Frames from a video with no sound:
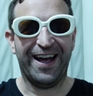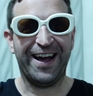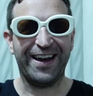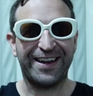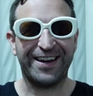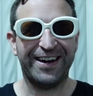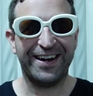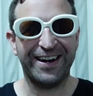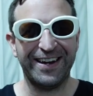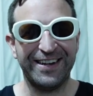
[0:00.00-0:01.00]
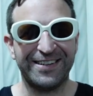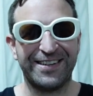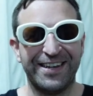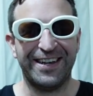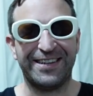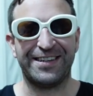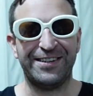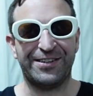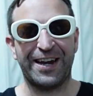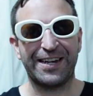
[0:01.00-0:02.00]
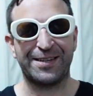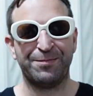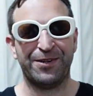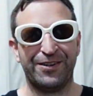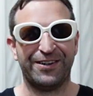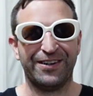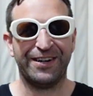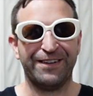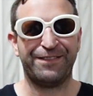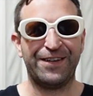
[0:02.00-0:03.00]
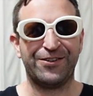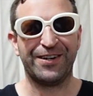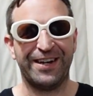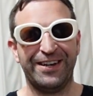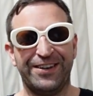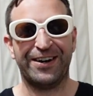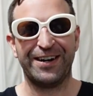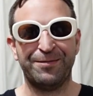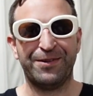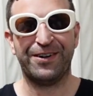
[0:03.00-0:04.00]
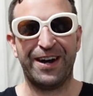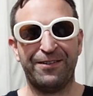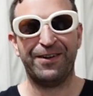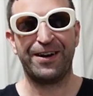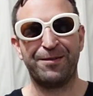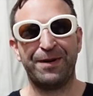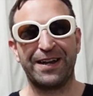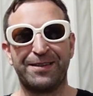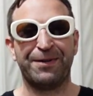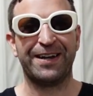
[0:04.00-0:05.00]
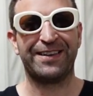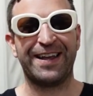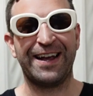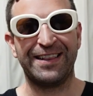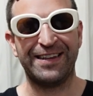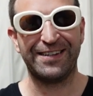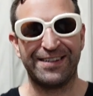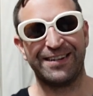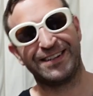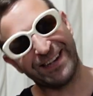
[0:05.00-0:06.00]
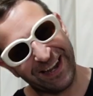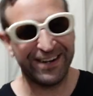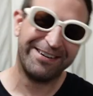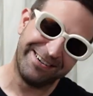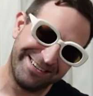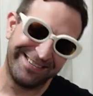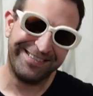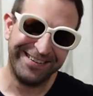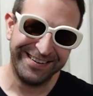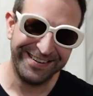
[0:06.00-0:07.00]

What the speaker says: Hi guys, it's InJaxmo featuring InDaynaMo and welcome back to my Taglish channel.